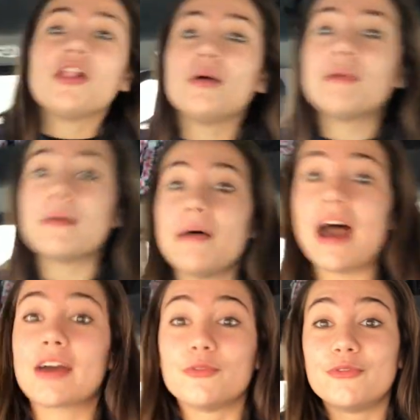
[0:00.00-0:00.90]
fall on my
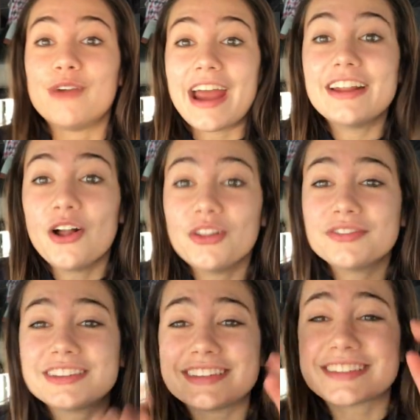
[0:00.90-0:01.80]
back right in all
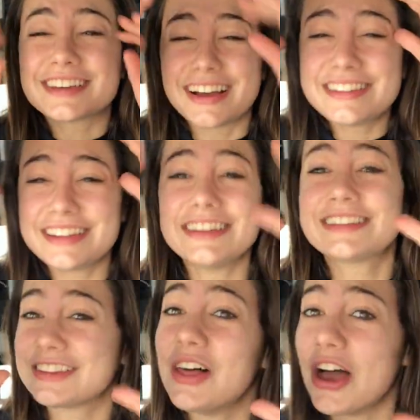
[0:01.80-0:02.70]
of the
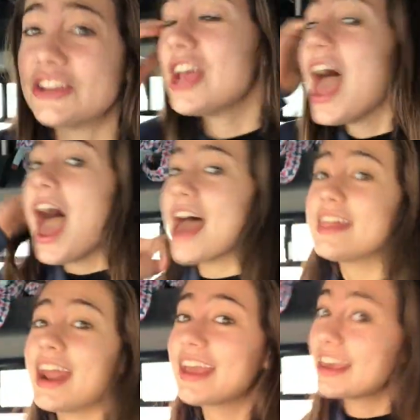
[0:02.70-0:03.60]
disgusting slush
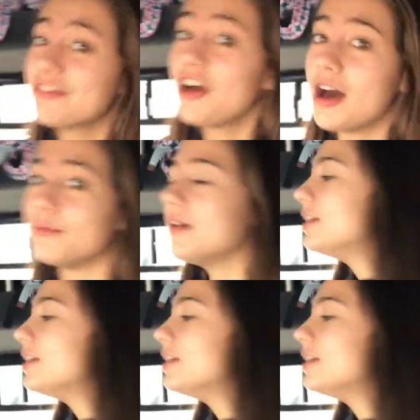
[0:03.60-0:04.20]
and then I give up.